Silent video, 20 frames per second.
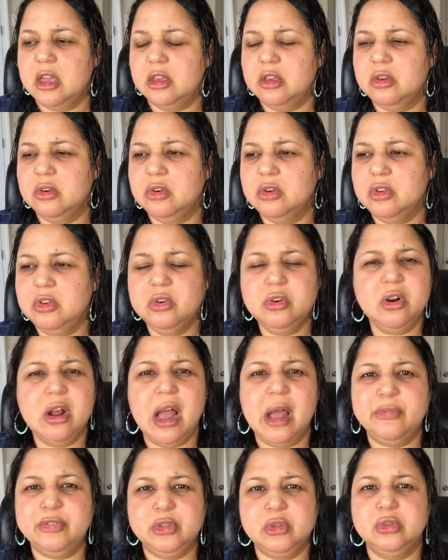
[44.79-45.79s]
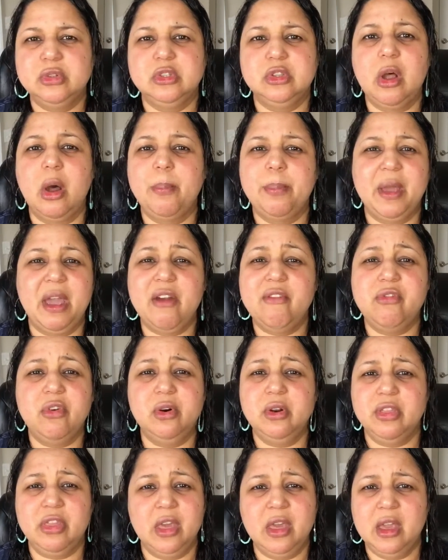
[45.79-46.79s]
You don't have to stop
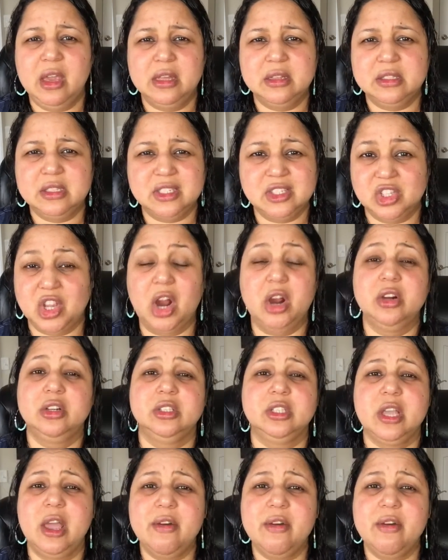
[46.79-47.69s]
everything and start